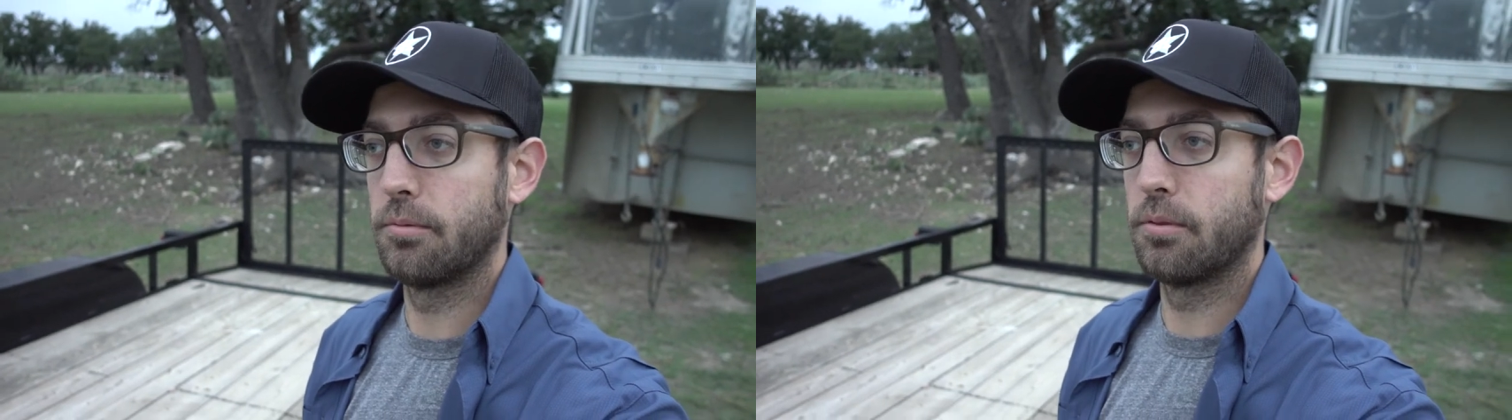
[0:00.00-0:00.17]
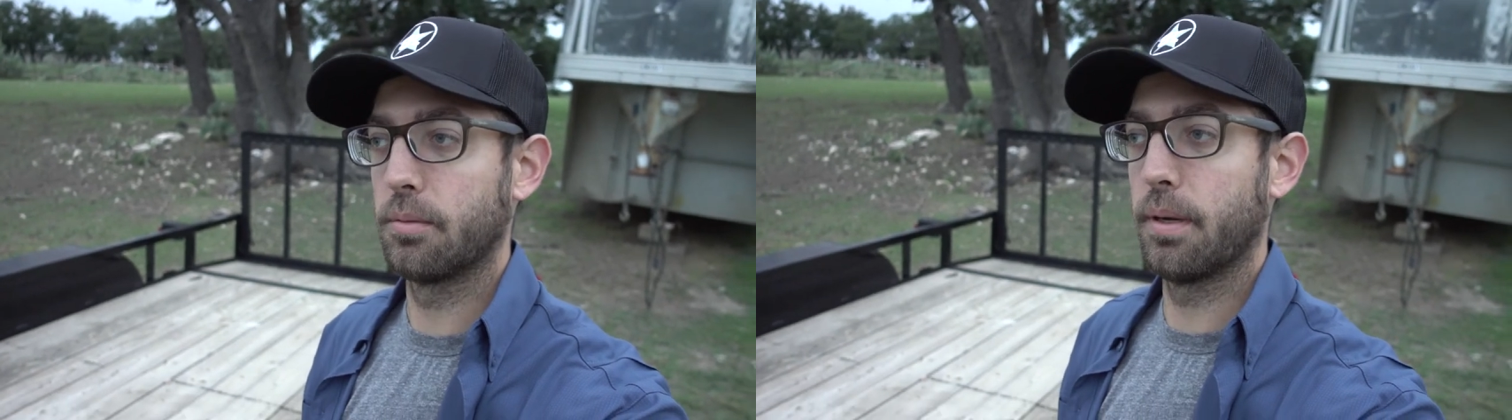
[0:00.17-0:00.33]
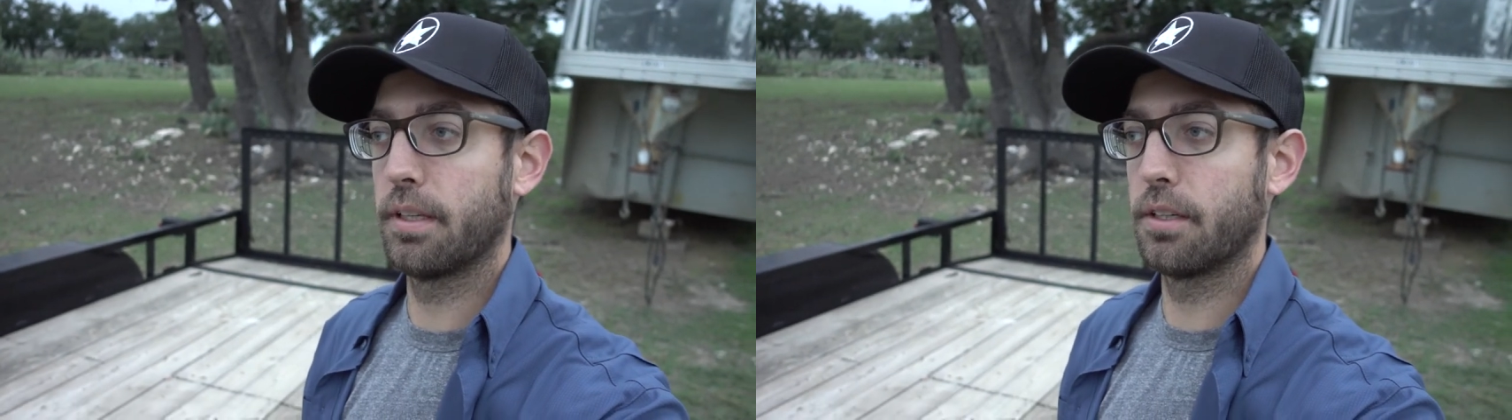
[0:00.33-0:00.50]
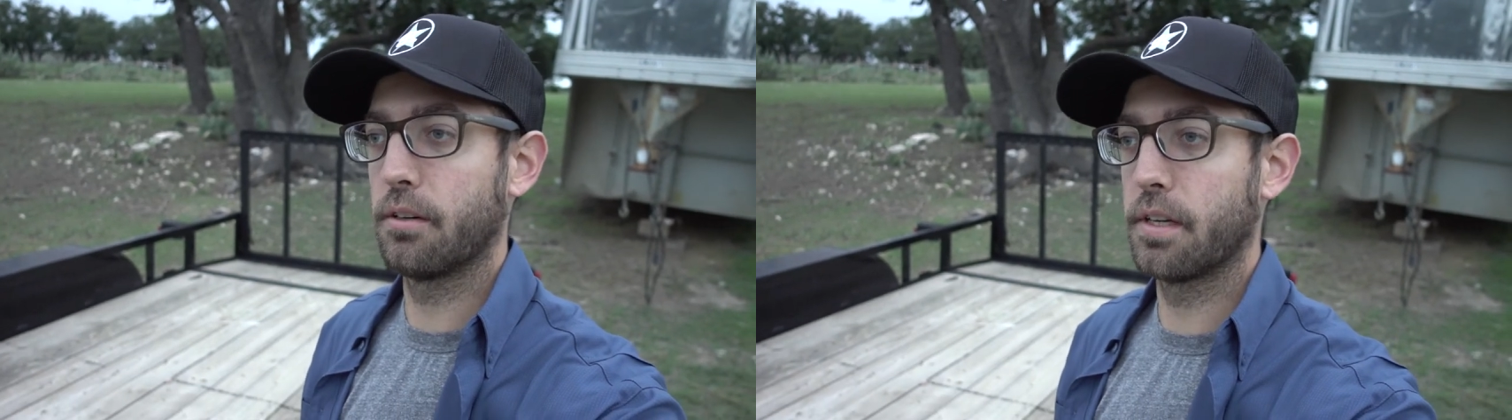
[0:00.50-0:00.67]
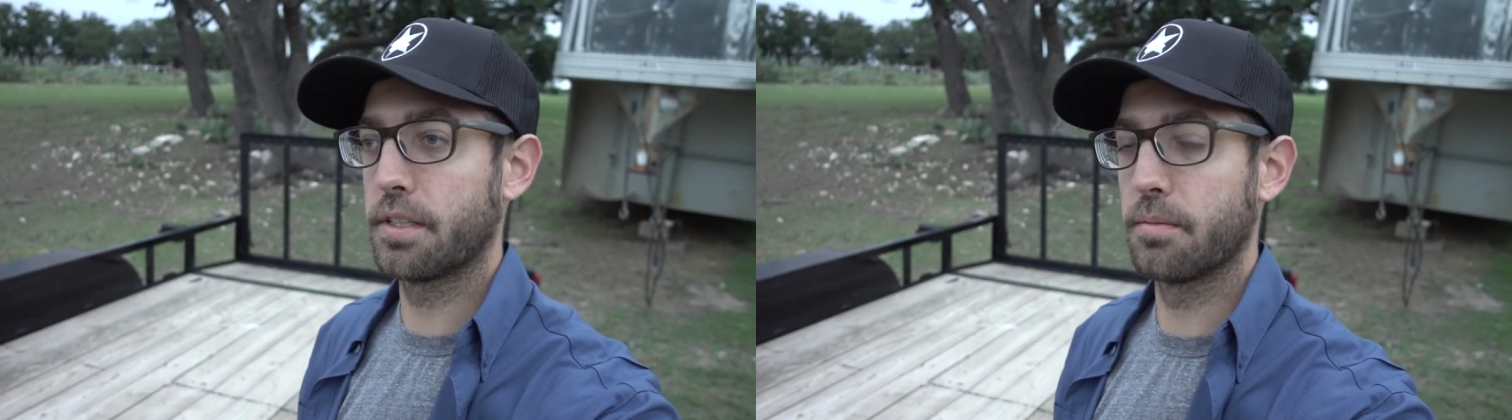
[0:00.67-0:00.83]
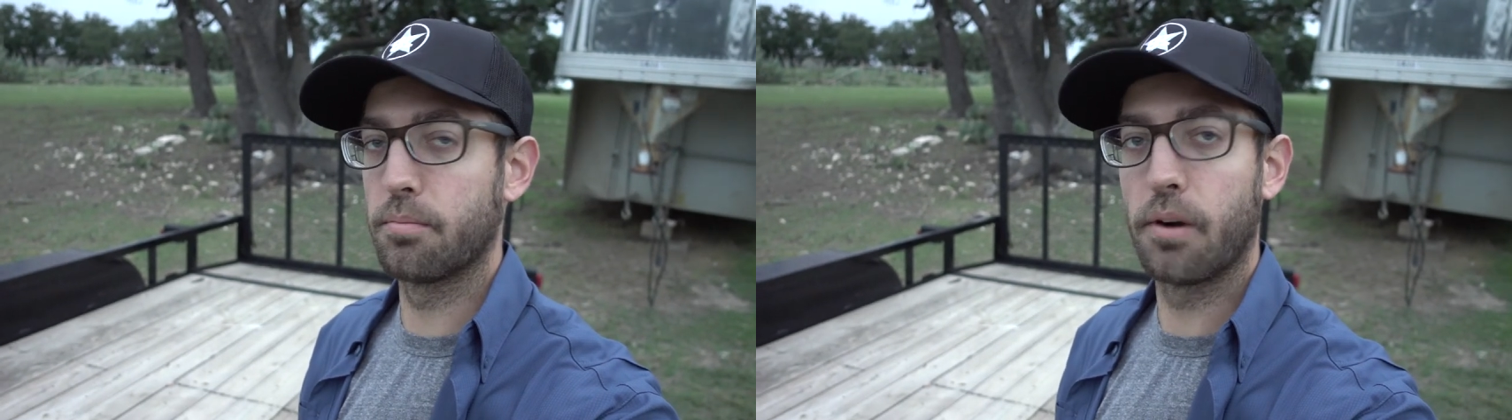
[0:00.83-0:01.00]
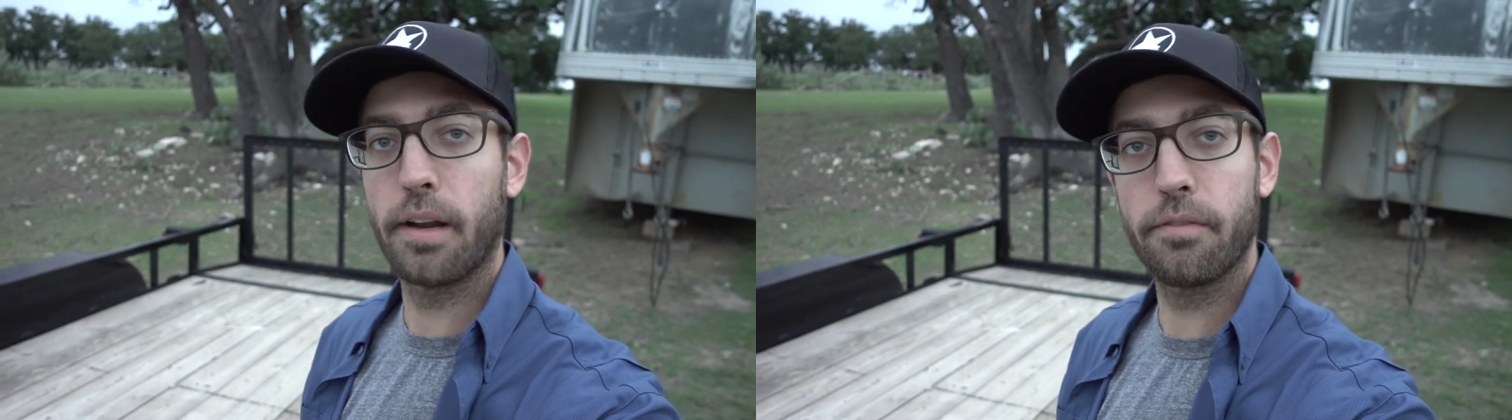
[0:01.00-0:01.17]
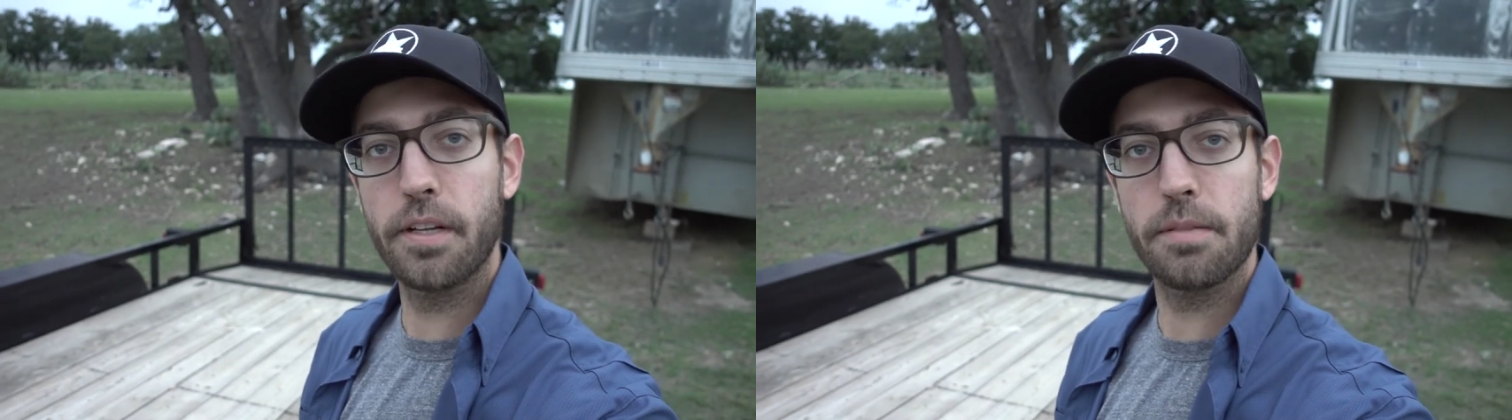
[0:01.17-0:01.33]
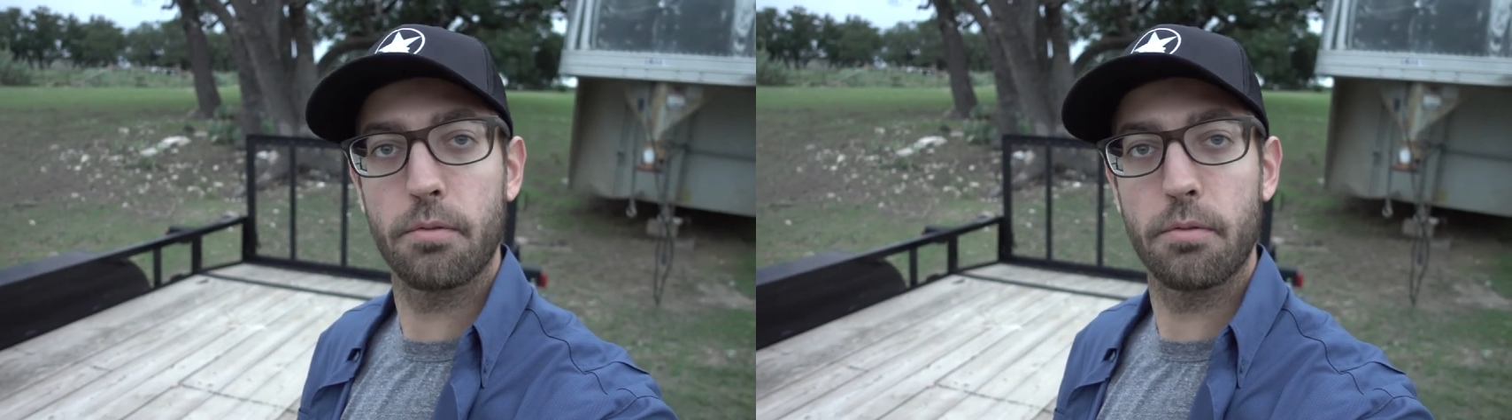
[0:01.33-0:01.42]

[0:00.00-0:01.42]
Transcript: We're about to go get some breakfast,